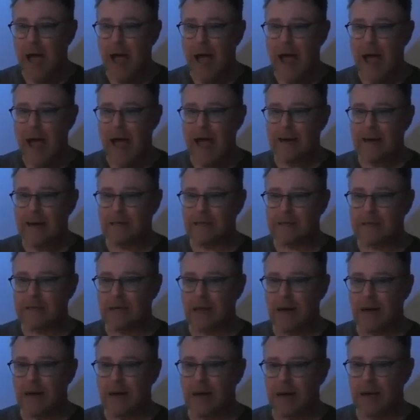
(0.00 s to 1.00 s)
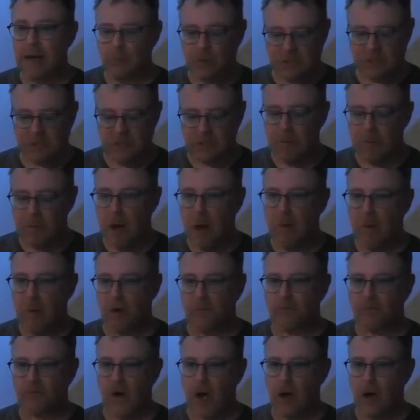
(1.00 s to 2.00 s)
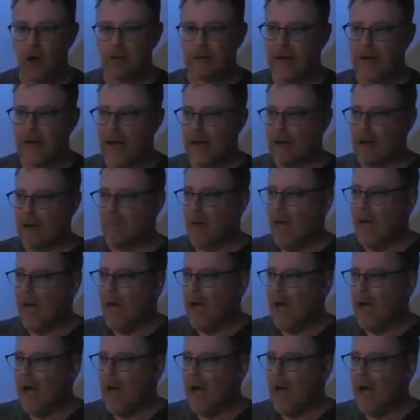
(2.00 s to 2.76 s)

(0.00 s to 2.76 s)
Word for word: And uh, it was just a mobile phone game,